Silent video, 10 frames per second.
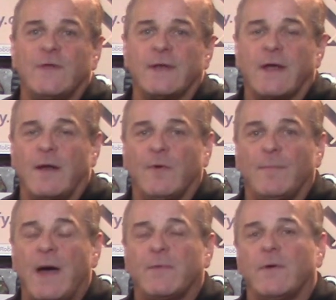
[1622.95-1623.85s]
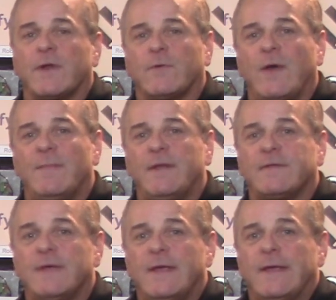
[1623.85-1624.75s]
and Caramel Popcorn
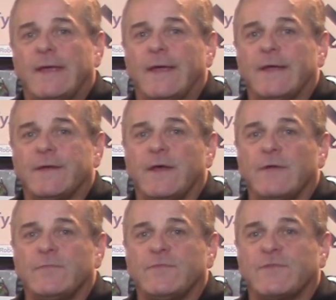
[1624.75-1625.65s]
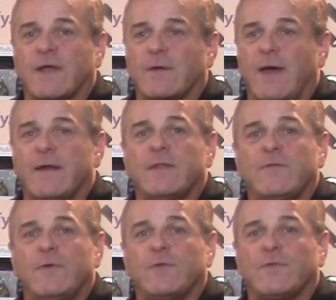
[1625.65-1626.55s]
Equipment. And uh, stick around in the
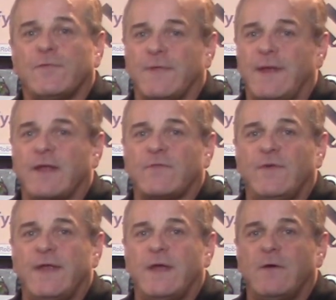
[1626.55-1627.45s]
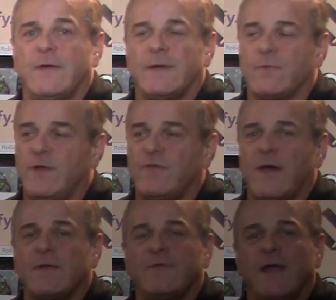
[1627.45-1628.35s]
future for the next video and reach
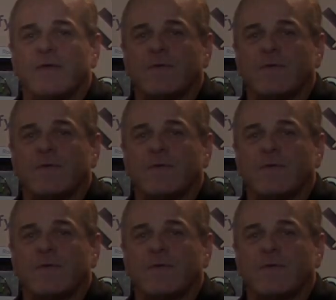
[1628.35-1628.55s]
out if you have